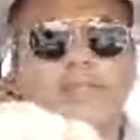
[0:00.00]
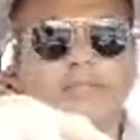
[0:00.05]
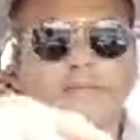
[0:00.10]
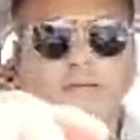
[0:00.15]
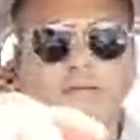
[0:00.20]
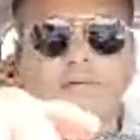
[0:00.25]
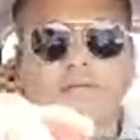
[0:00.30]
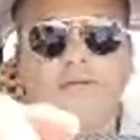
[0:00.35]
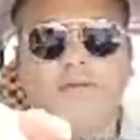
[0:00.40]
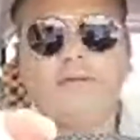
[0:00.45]

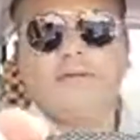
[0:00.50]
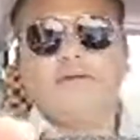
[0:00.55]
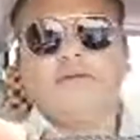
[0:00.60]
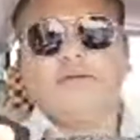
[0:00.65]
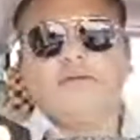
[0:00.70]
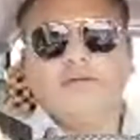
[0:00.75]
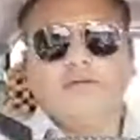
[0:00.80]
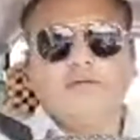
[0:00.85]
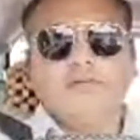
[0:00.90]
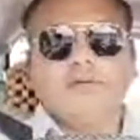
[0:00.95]
Okay,
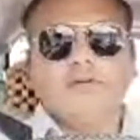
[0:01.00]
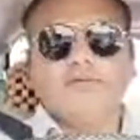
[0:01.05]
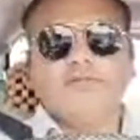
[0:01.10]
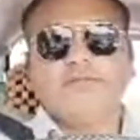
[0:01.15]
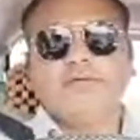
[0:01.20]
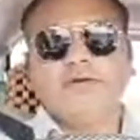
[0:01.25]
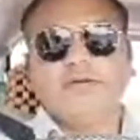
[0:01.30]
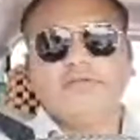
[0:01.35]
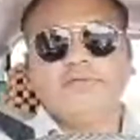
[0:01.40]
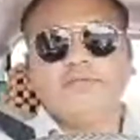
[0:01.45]
so the
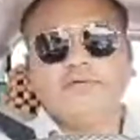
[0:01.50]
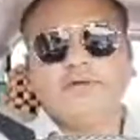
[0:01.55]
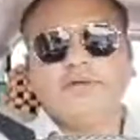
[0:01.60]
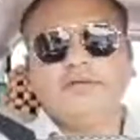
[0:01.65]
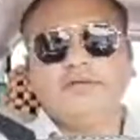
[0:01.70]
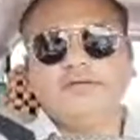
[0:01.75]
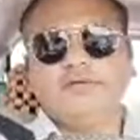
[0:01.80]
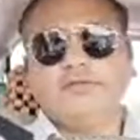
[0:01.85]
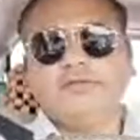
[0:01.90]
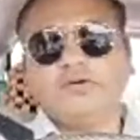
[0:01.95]
first way
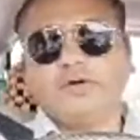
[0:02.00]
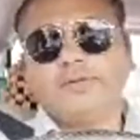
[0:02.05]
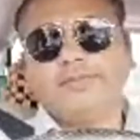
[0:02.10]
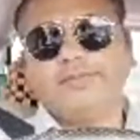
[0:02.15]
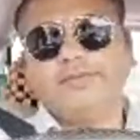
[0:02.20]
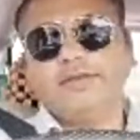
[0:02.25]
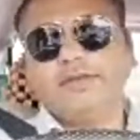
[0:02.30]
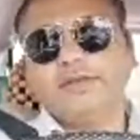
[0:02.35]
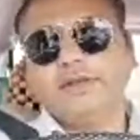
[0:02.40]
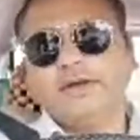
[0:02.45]
is top
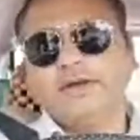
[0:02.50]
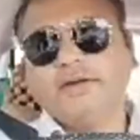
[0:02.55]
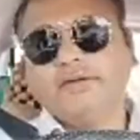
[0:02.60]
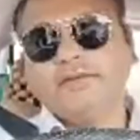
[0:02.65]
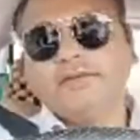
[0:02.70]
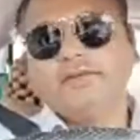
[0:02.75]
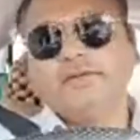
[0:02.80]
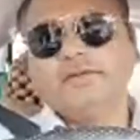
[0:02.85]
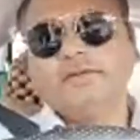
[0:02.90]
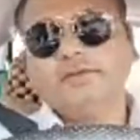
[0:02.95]
secret
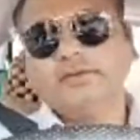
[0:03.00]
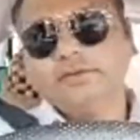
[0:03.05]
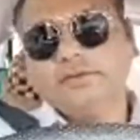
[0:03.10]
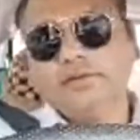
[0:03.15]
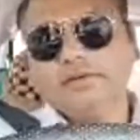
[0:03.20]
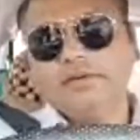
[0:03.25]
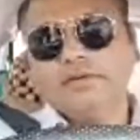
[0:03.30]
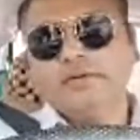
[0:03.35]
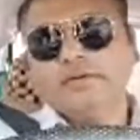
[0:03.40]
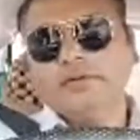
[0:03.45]

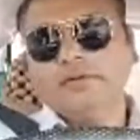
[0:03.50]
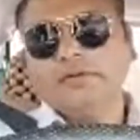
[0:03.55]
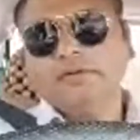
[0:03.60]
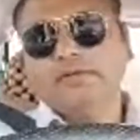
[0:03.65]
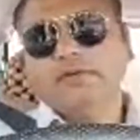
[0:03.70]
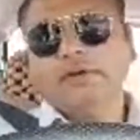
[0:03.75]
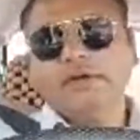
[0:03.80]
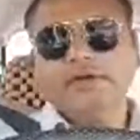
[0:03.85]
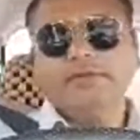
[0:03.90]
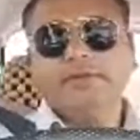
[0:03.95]

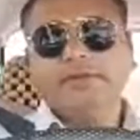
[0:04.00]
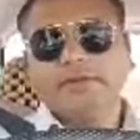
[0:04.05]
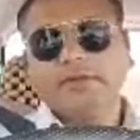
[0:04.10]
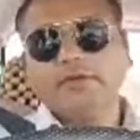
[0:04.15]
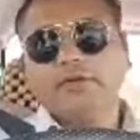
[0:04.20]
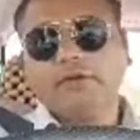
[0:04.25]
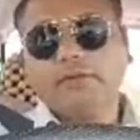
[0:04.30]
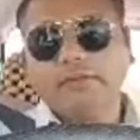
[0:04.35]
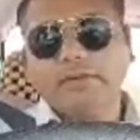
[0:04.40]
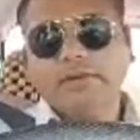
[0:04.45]
as per the
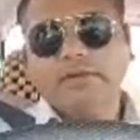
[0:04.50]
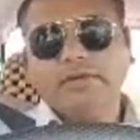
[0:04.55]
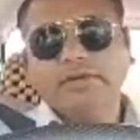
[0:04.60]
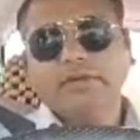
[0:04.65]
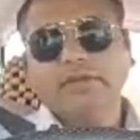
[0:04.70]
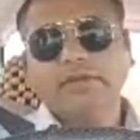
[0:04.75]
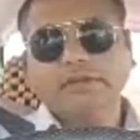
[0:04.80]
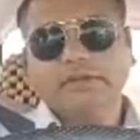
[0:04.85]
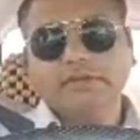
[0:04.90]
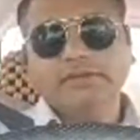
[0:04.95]
government
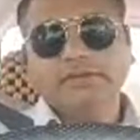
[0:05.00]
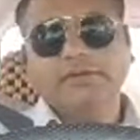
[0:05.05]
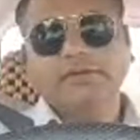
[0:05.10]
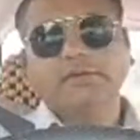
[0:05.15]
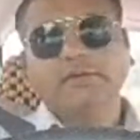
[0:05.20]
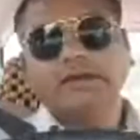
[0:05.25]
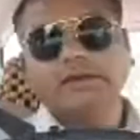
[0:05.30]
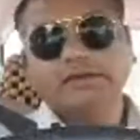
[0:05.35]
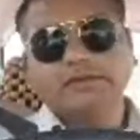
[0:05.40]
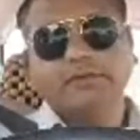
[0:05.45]
organization
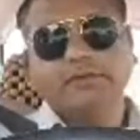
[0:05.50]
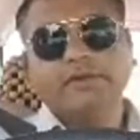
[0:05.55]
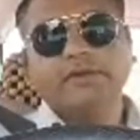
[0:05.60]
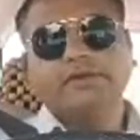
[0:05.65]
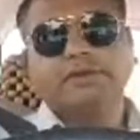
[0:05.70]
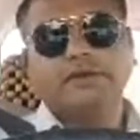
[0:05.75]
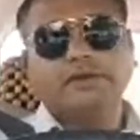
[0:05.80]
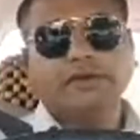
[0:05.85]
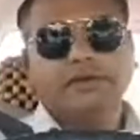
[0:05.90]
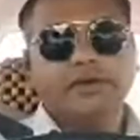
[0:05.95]

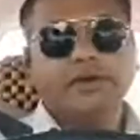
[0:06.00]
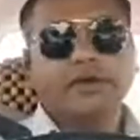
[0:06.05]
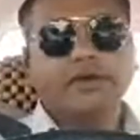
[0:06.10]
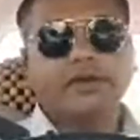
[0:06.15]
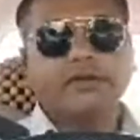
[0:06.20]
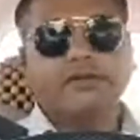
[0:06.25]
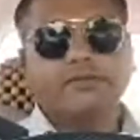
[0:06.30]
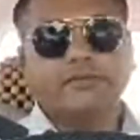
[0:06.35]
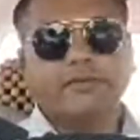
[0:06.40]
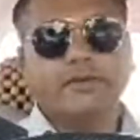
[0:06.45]
classification, data
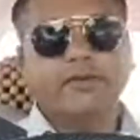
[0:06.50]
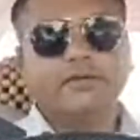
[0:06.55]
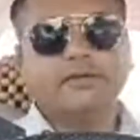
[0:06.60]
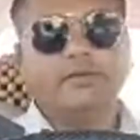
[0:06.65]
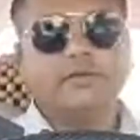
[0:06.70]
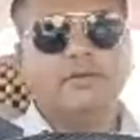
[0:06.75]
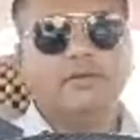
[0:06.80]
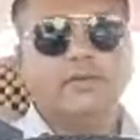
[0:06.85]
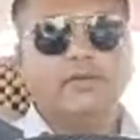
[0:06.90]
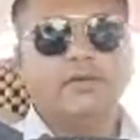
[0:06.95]

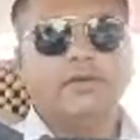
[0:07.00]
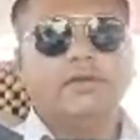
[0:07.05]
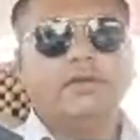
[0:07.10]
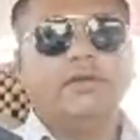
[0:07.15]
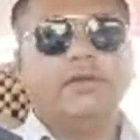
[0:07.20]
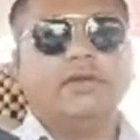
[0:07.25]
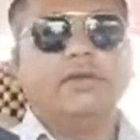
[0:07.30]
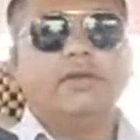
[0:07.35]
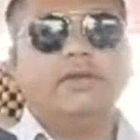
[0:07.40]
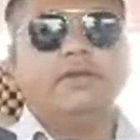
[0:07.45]
classification.
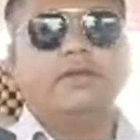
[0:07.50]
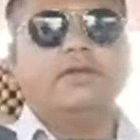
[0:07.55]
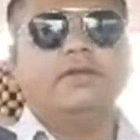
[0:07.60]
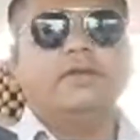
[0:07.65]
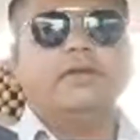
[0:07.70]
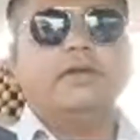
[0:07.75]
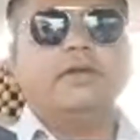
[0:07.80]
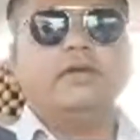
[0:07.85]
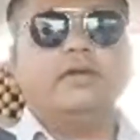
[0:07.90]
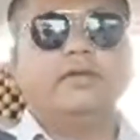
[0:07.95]

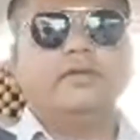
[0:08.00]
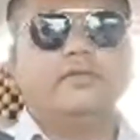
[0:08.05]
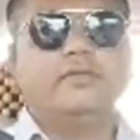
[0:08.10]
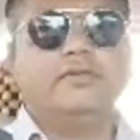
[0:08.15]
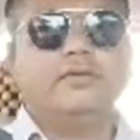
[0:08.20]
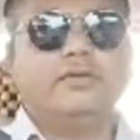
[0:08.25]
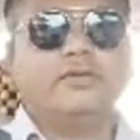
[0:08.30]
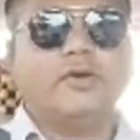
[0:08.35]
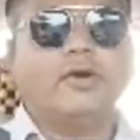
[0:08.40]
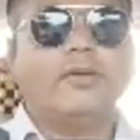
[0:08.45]
So
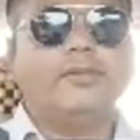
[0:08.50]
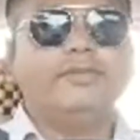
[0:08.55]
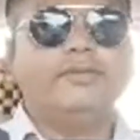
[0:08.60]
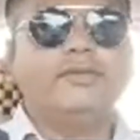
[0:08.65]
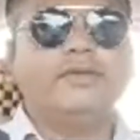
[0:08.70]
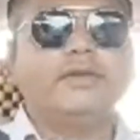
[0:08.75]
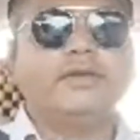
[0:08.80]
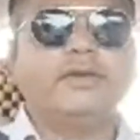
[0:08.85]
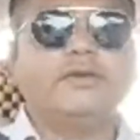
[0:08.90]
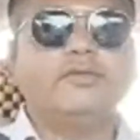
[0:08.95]
top
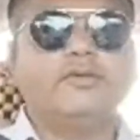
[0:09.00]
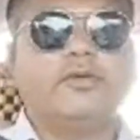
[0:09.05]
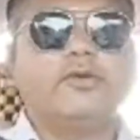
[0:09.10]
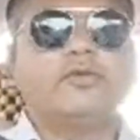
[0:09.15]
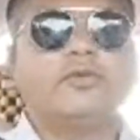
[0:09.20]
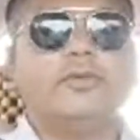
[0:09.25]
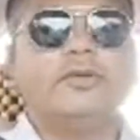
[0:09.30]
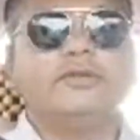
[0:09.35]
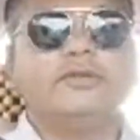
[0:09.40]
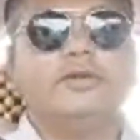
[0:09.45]
secret
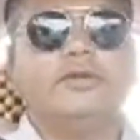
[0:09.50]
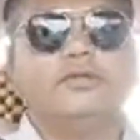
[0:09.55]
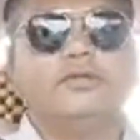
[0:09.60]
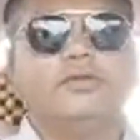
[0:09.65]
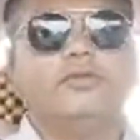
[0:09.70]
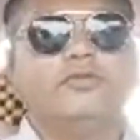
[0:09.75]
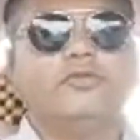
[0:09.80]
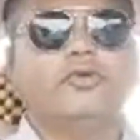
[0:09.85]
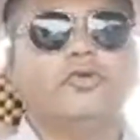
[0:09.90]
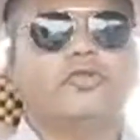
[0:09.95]
documents are those
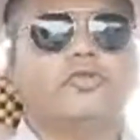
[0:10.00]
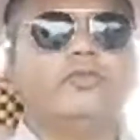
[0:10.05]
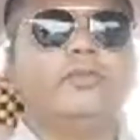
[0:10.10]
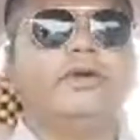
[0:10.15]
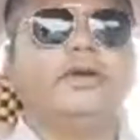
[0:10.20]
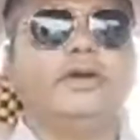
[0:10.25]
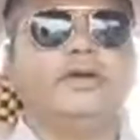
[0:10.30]
documents